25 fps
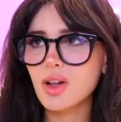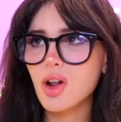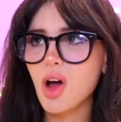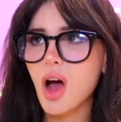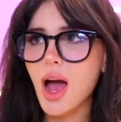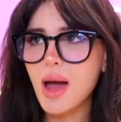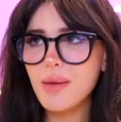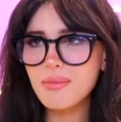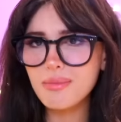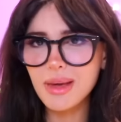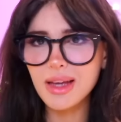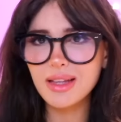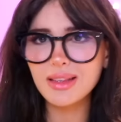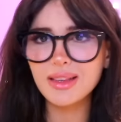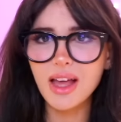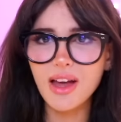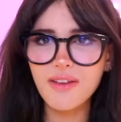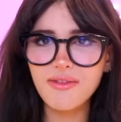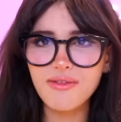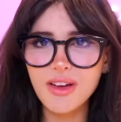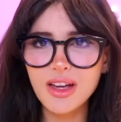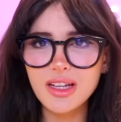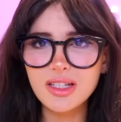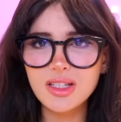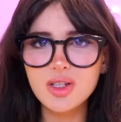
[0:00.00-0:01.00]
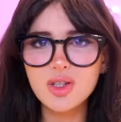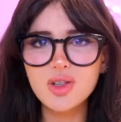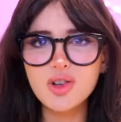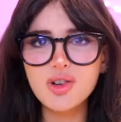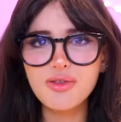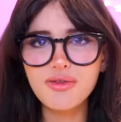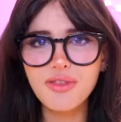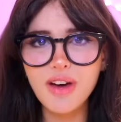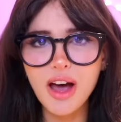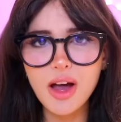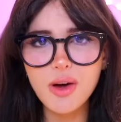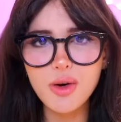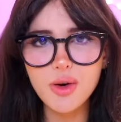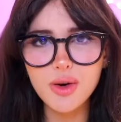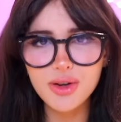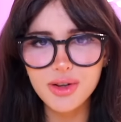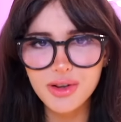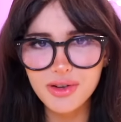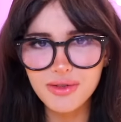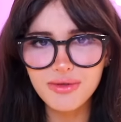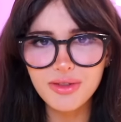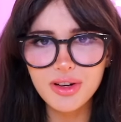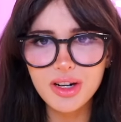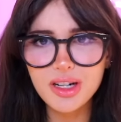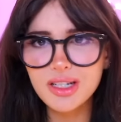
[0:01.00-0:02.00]
You know, I'd make that face too if I
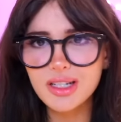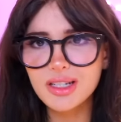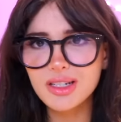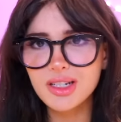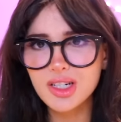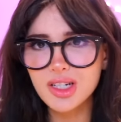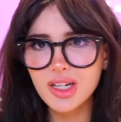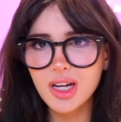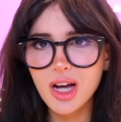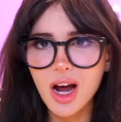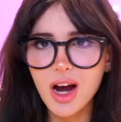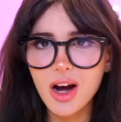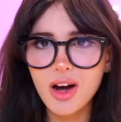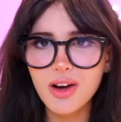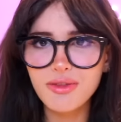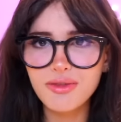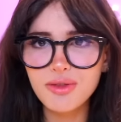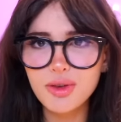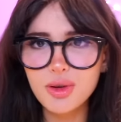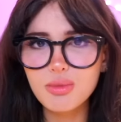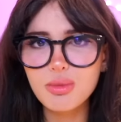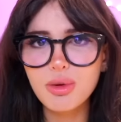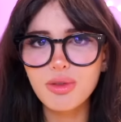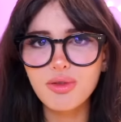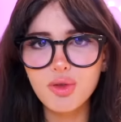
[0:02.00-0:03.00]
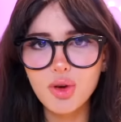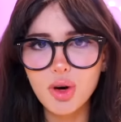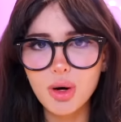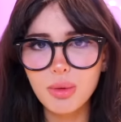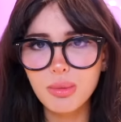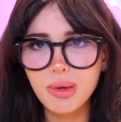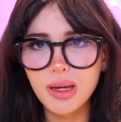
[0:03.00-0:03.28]
ordered first and she got her food before